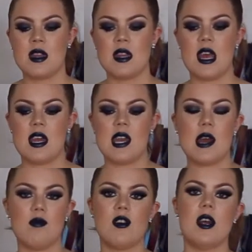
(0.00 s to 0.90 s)
that they
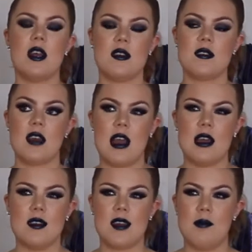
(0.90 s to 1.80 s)
were a
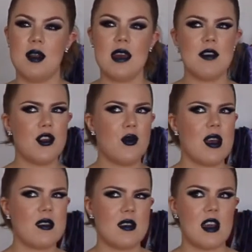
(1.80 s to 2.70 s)
size, I believe a
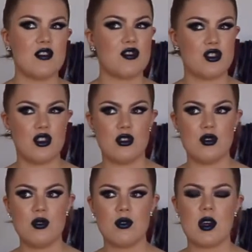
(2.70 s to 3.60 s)
US size
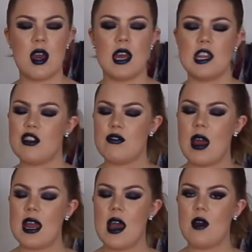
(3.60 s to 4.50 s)
2, and they
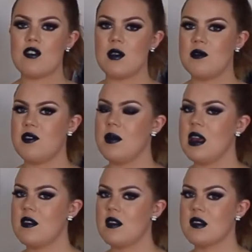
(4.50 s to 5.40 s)
tried out some of the
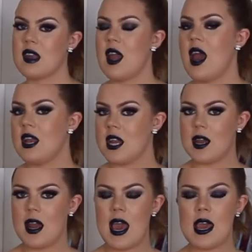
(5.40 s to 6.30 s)
pieces that I
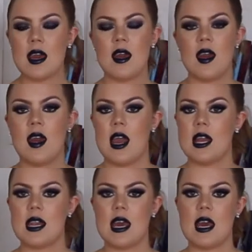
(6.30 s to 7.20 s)
didn't like,
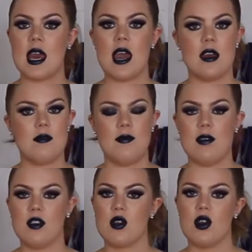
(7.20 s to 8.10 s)
and they had
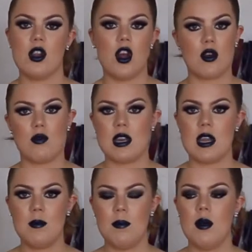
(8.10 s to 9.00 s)
very good luck with
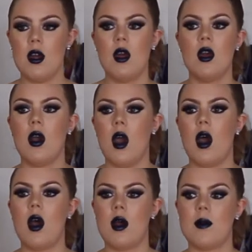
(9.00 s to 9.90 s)
them.
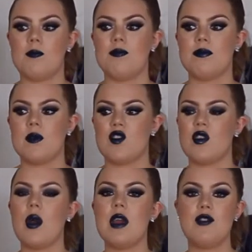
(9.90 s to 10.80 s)

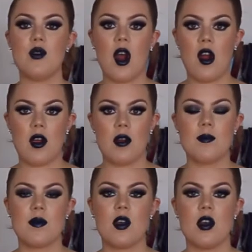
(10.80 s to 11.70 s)
So if you are
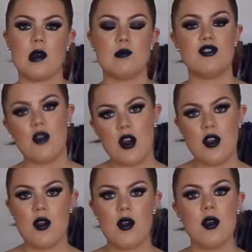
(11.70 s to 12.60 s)

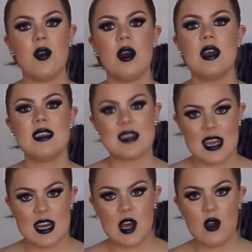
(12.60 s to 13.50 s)
shorter,
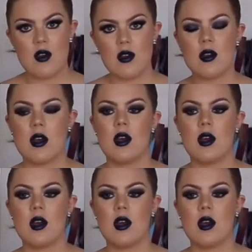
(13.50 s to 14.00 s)
skinnier,